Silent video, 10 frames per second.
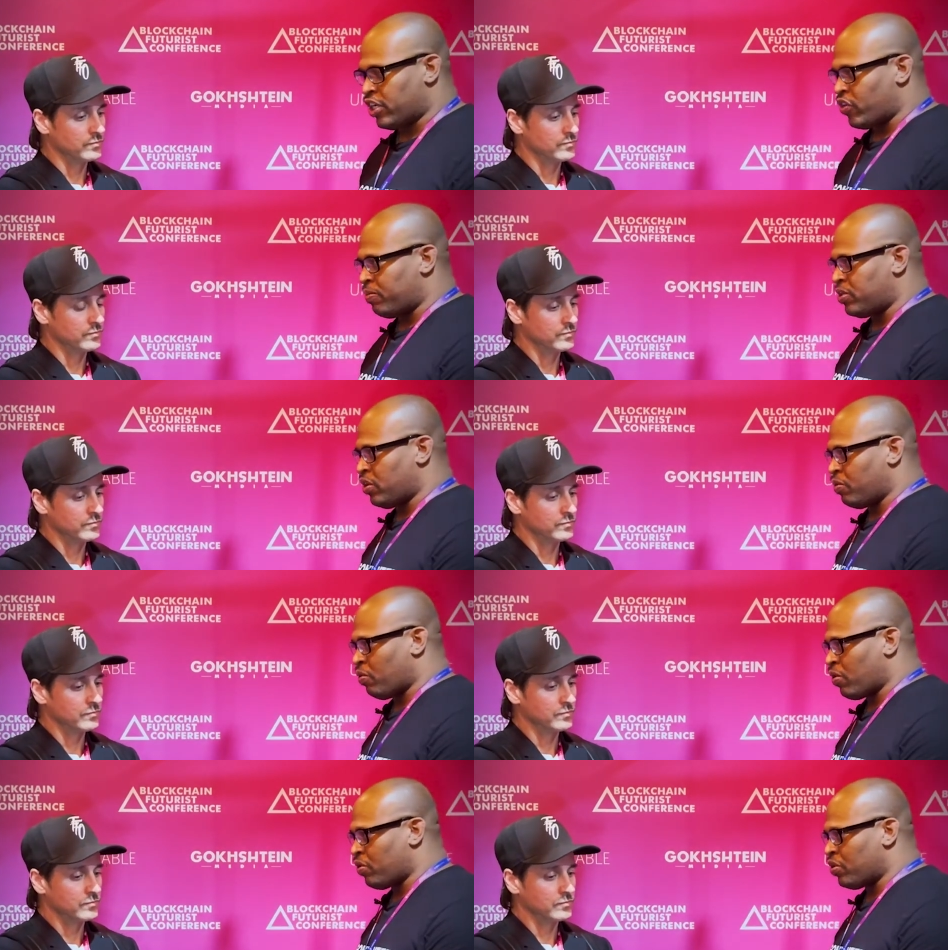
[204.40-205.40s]
Speaker 1: and crypto
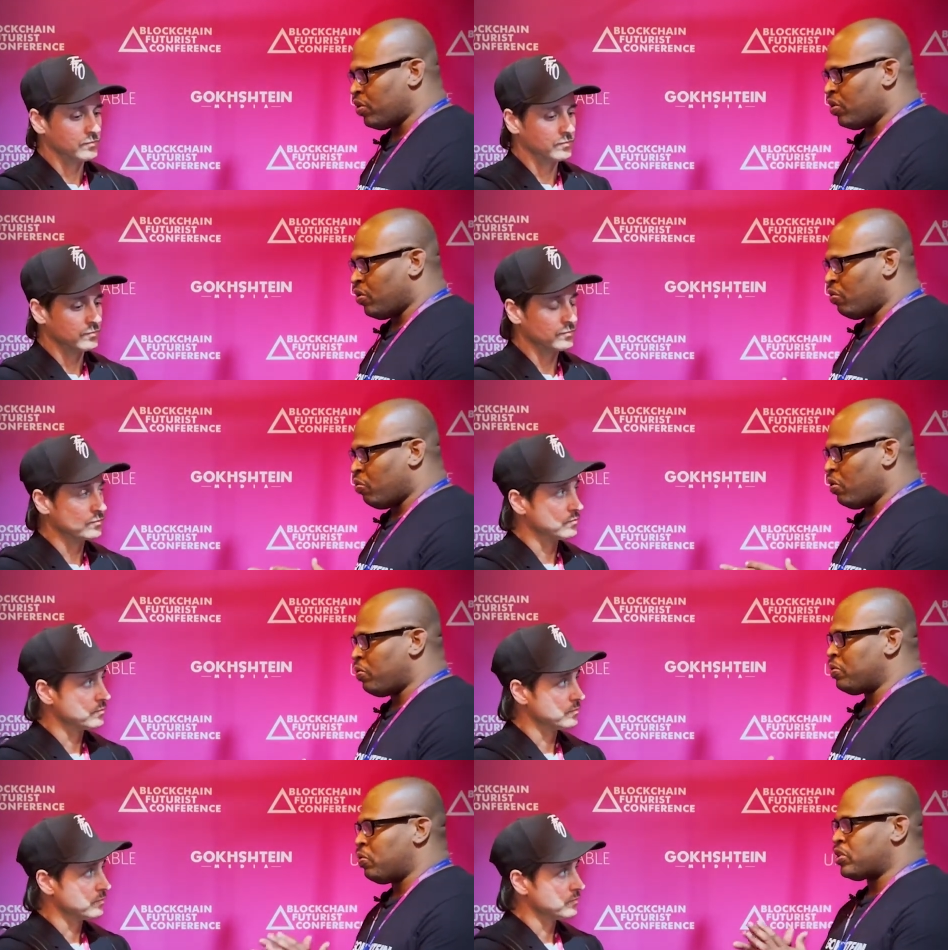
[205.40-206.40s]
world, what,
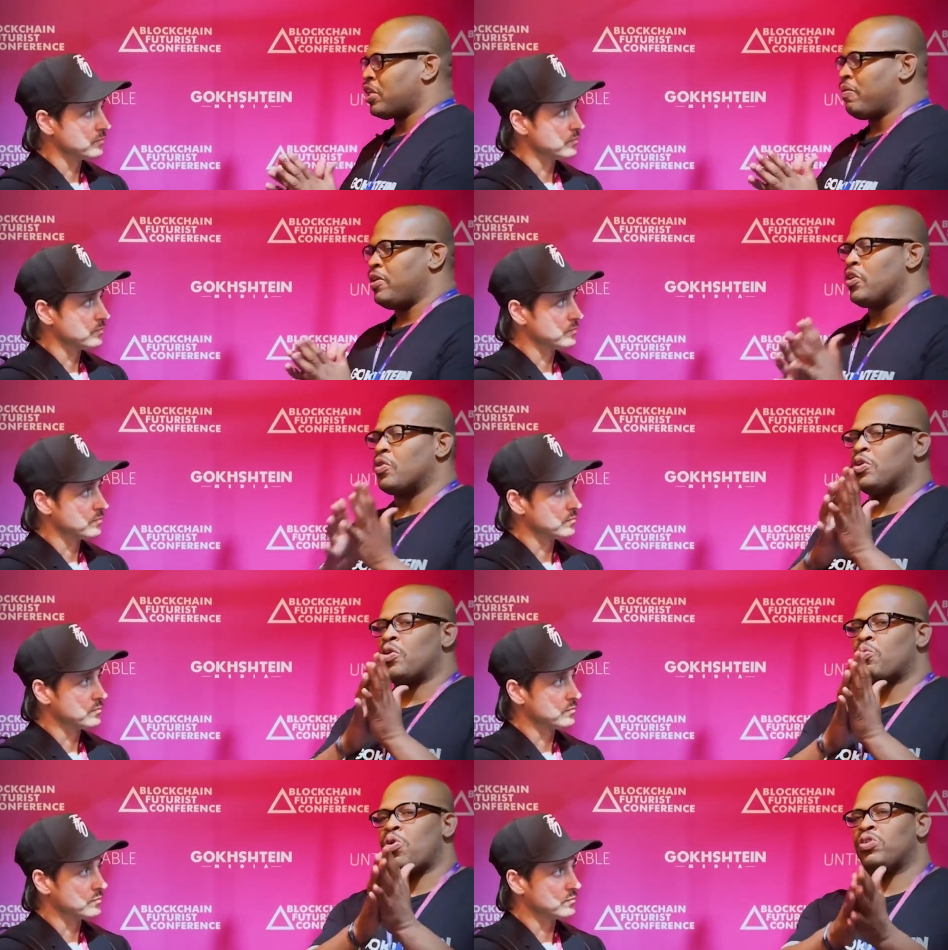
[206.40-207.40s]
what's going to be your, your
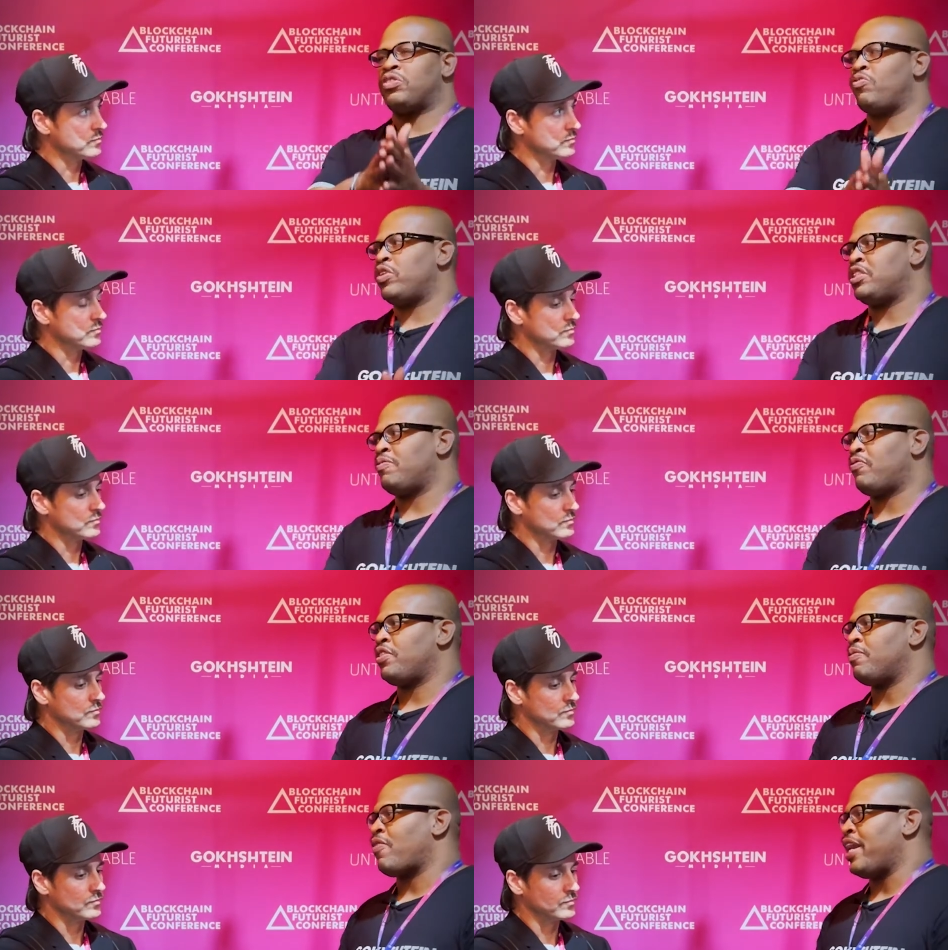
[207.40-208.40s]
words of wisdom for
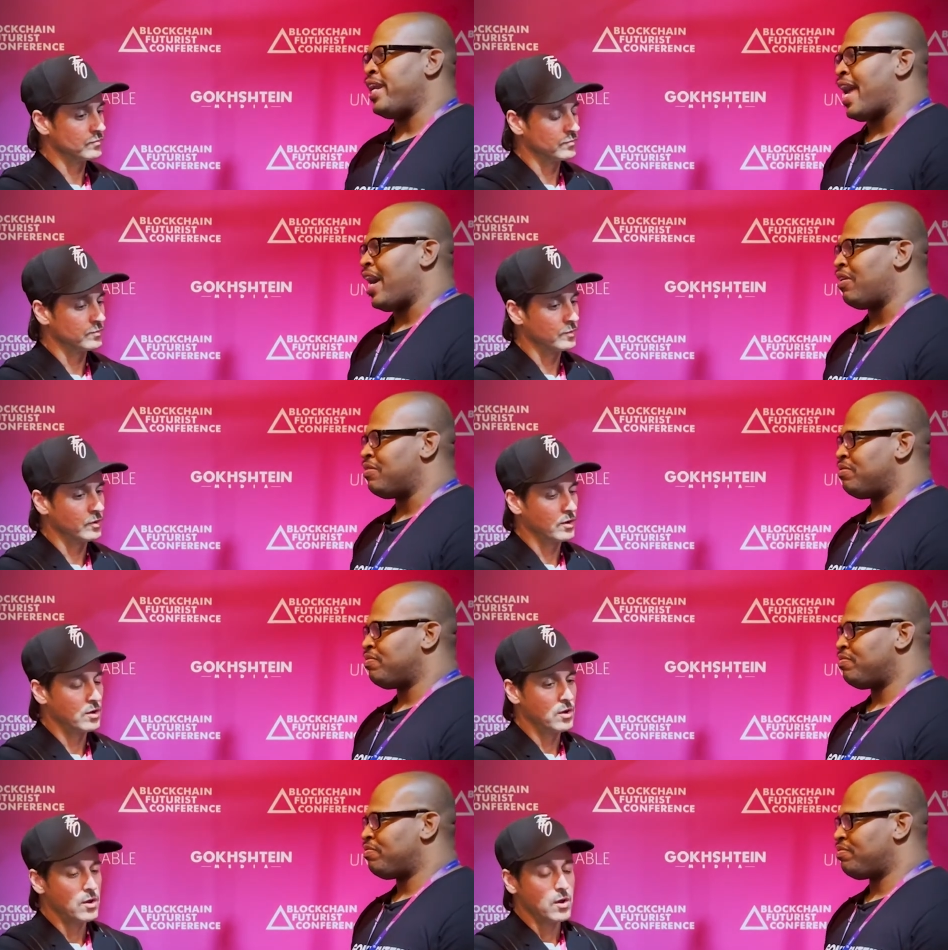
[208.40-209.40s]
them right now?
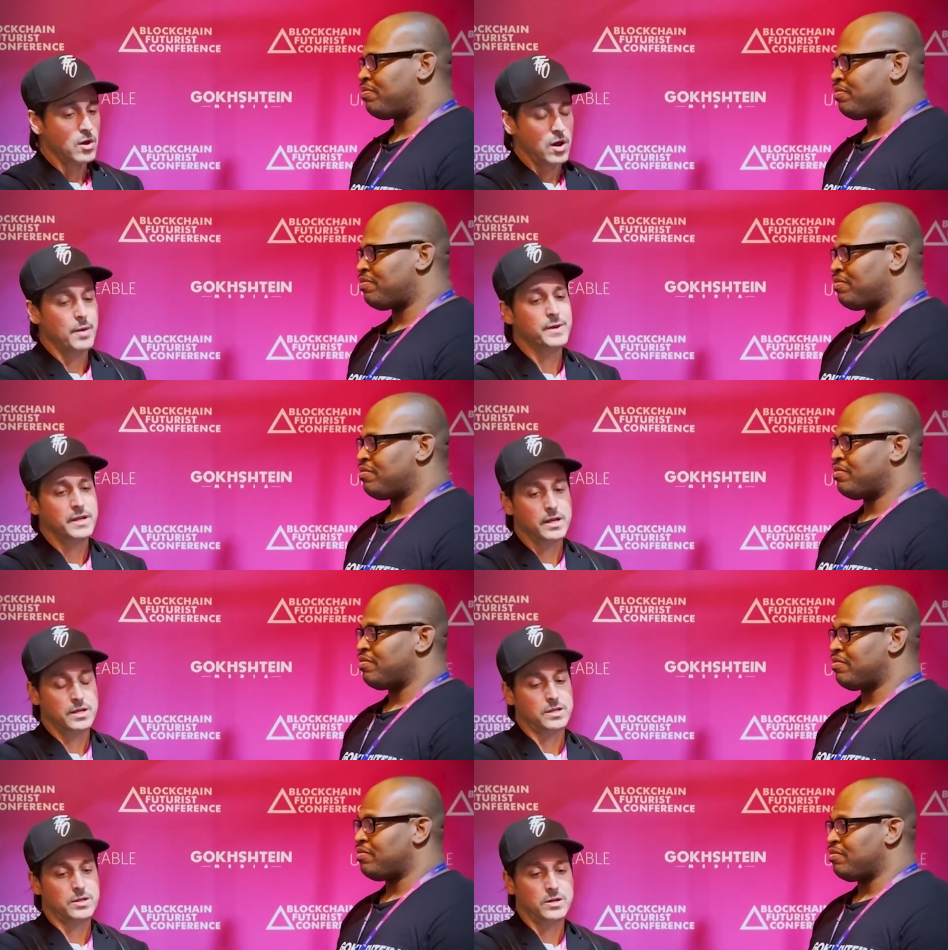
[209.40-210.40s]
Speaker 2: I mean, it,
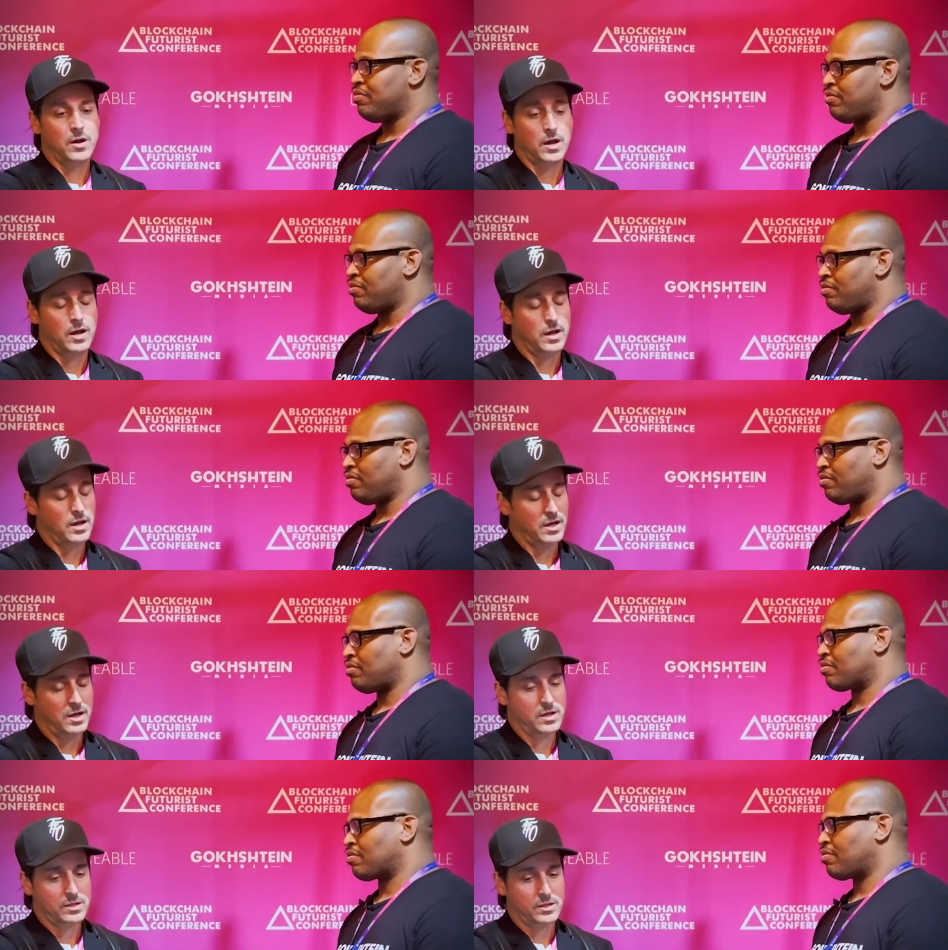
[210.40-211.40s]
you know,
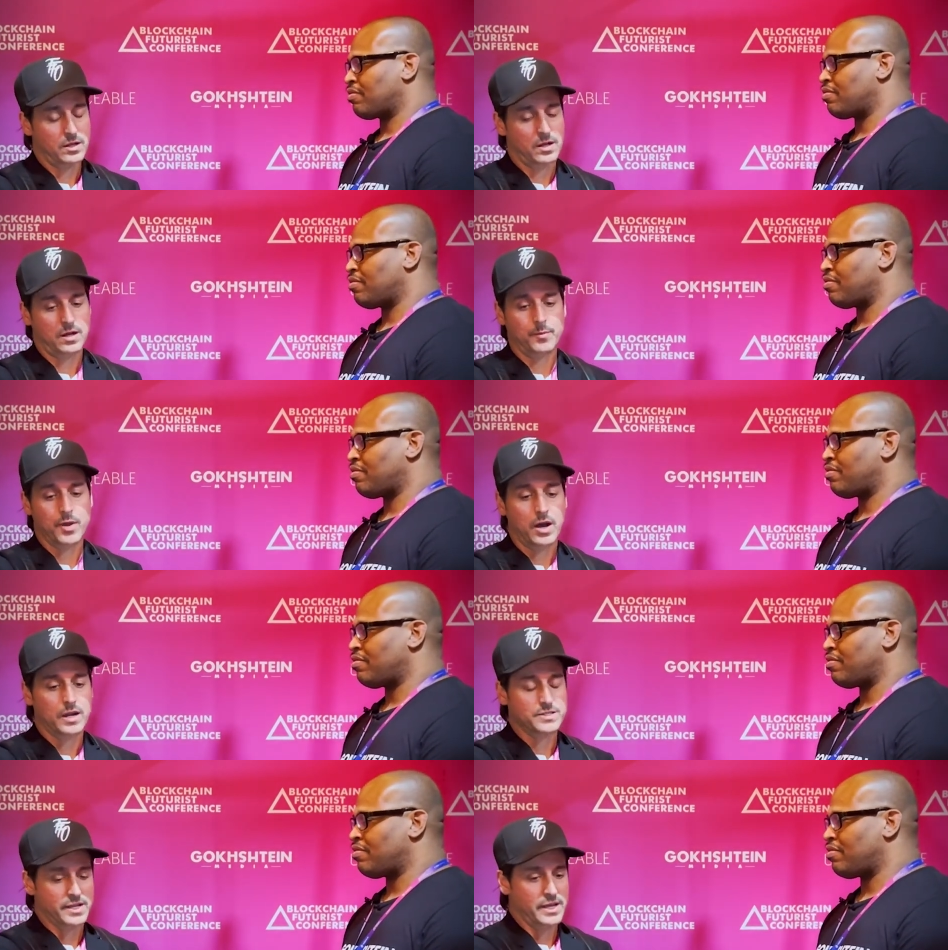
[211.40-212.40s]
I'll be
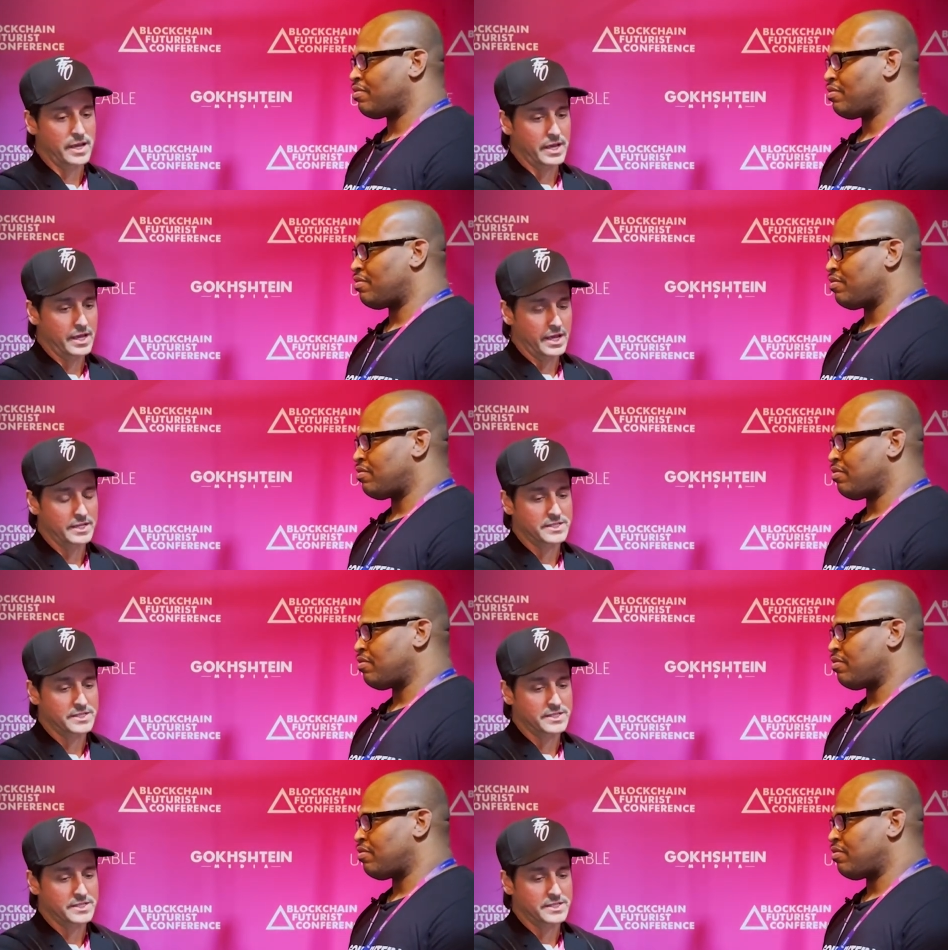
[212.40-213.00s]
honest, it, it, it,